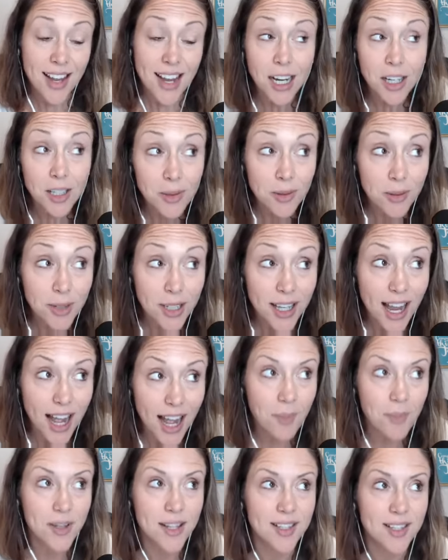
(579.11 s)
here's what really
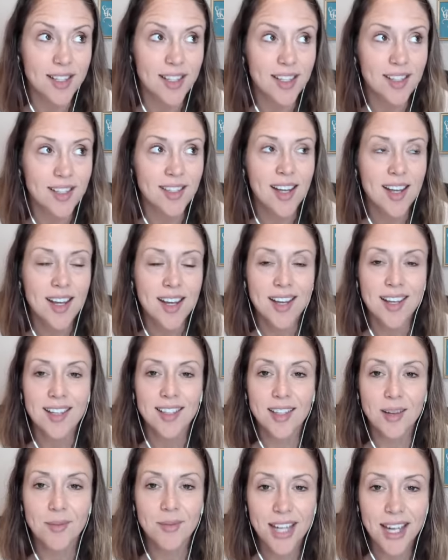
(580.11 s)
happens is
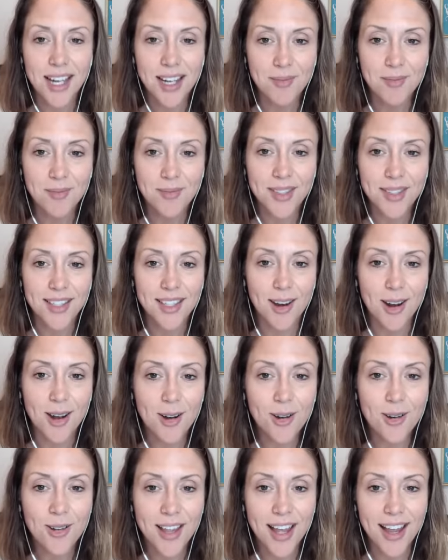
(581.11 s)
sometimes, you
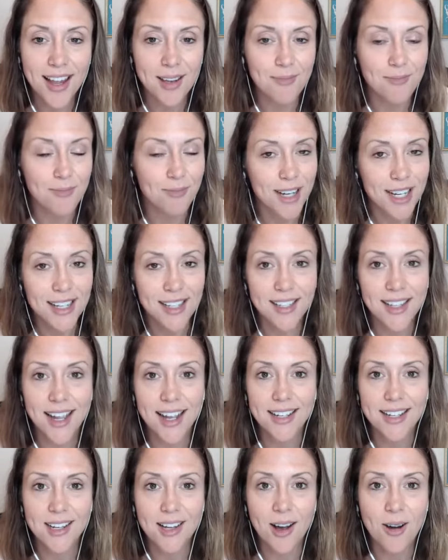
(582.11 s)
know, like we
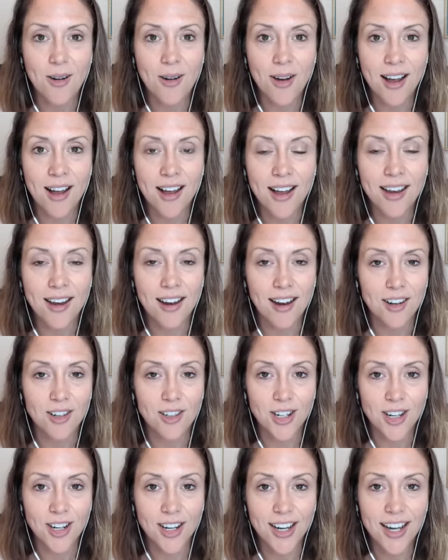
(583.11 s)
decide to go on our
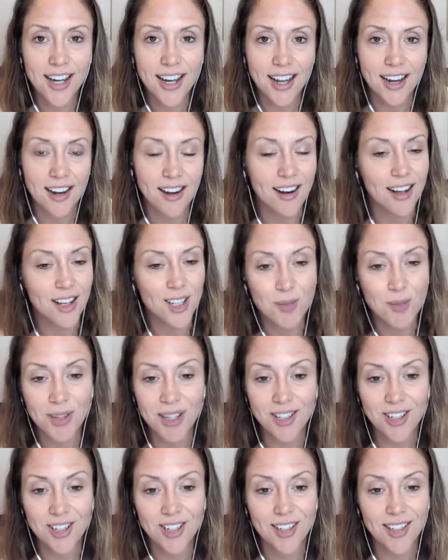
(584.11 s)
journey and our
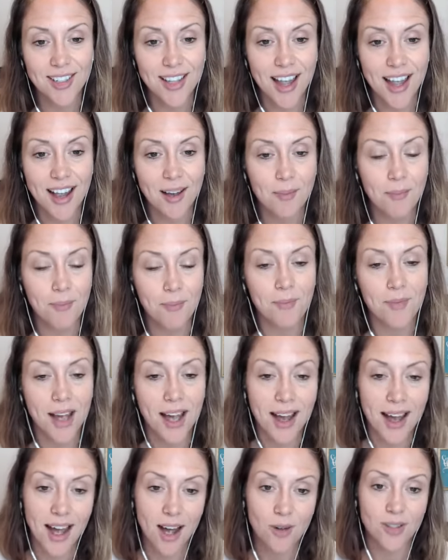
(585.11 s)
husbands are just like
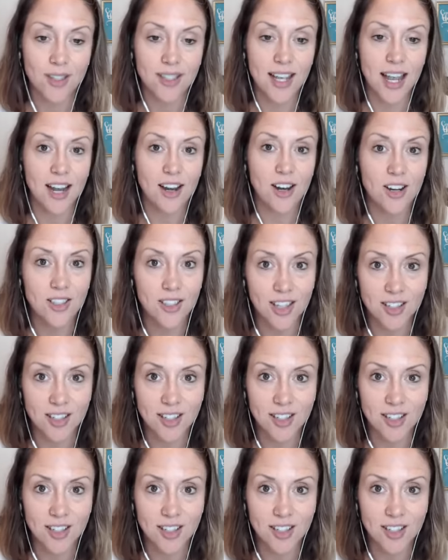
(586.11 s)
uh, outsiders.